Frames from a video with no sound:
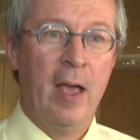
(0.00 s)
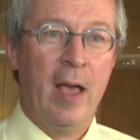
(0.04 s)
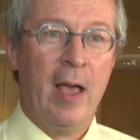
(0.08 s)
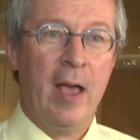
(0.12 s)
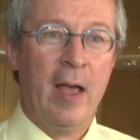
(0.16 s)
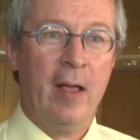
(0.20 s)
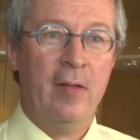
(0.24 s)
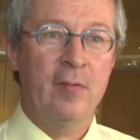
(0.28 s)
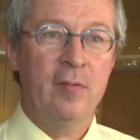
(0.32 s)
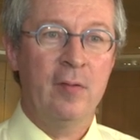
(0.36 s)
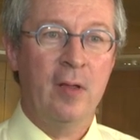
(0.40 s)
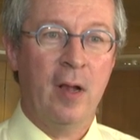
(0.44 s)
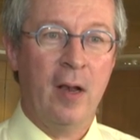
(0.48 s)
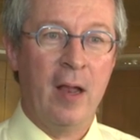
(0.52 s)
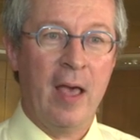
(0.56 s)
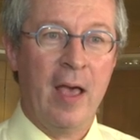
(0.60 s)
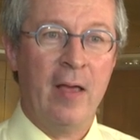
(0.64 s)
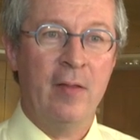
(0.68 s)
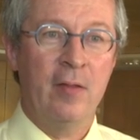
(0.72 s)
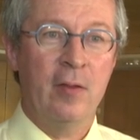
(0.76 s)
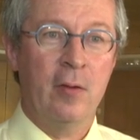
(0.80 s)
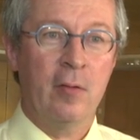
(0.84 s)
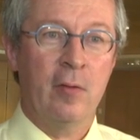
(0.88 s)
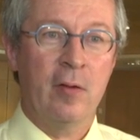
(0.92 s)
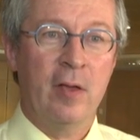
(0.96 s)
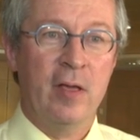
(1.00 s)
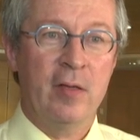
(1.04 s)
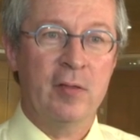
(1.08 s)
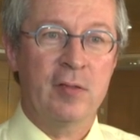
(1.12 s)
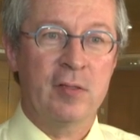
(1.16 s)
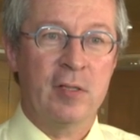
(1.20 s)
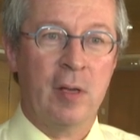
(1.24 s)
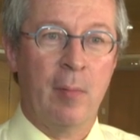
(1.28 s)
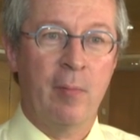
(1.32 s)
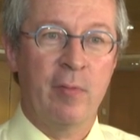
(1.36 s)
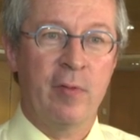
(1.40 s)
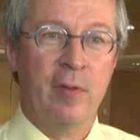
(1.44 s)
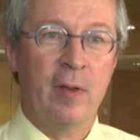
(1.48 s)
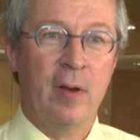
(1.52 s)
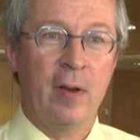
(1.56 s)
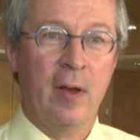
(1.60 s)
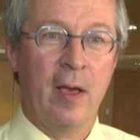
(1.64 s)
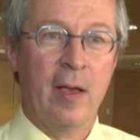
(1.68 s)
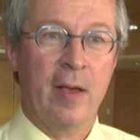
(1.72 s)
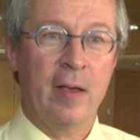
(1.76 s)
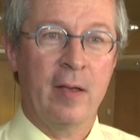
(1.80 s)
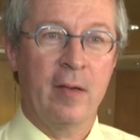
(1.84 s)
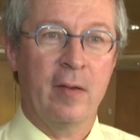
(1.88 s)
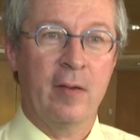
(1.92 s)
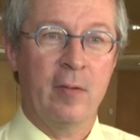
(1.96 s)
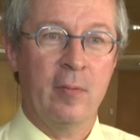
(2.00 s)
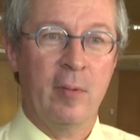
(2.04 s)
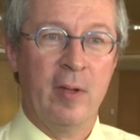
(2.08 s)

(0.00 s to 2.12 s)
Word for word: And the lander is something like,